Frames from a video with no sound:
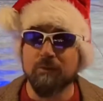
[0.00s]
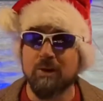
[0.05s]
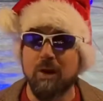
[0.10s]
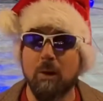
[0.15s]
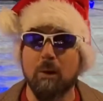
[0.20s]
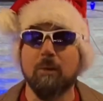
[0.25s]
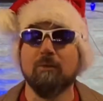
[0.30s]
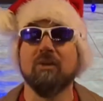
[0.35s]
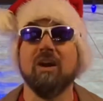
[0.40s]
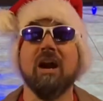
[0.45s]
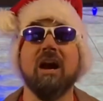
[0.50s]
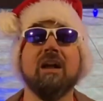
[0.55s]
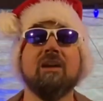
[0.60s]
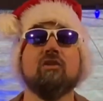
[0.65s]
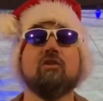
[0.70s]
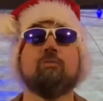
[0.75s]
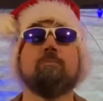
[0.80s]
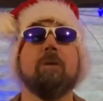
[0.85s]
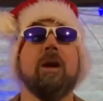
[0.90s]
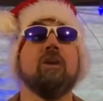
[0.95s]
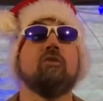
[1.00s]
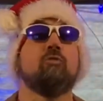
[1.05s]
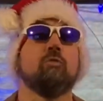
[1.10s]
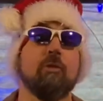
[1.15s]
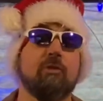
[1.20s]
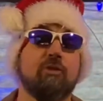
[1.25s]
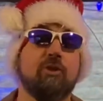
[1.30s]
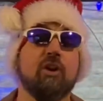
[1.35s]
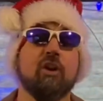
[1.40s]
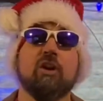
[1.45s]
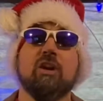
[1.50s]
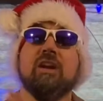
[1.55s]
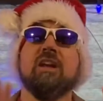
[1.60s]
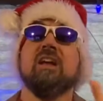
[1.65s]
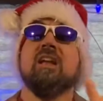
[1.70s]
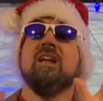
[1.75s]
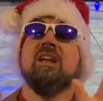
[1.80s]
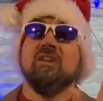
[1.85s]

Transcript: however, on his bench with 30.